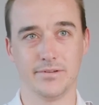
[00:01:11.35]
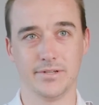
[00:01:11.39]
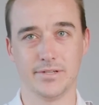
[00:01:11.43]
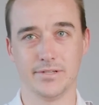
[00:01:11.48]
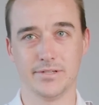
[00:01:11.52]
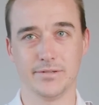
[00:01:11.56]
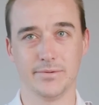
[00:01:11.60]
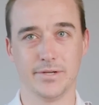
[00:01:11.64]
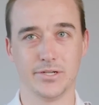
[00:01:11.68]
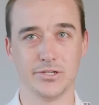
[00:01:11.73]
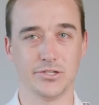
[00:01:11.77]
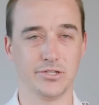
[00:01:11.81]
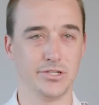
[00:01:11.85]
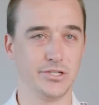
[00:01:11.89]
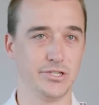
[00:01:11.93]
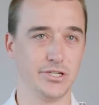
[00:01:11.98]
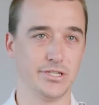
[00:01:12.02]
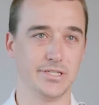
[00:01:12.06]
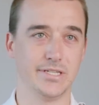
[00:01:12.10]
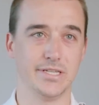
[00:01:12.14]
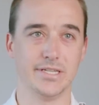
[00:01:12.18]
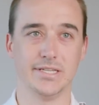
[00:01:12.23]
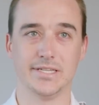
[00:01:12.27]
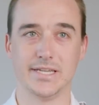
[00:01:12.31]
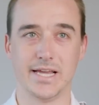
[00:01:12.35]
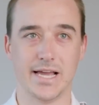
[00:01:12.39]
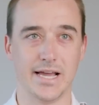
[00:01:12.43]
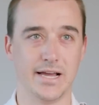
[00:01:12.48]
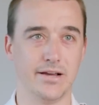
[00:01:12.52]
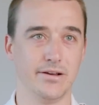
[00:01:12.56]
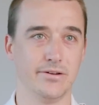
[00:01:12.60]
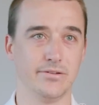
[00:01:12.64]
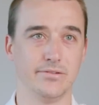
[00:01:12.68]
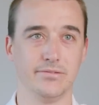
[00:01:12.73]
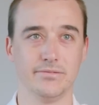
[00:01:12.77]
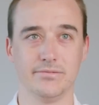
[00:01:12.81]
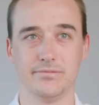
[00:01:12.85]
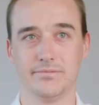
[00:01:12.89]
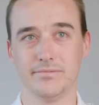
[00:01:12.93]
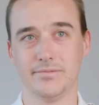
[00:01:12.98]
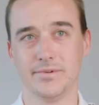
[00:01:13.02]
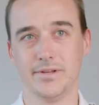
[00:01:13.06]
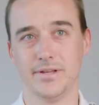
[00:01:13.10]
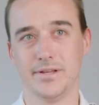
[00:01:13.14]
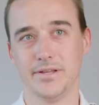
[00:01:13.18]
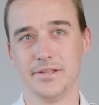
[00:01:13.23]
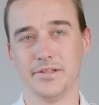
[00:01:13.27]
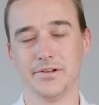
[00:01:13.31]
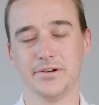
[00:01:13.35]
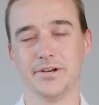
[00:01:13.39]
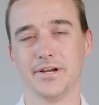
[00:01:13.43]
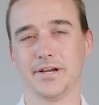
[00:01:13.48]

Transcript: especially just in town, they're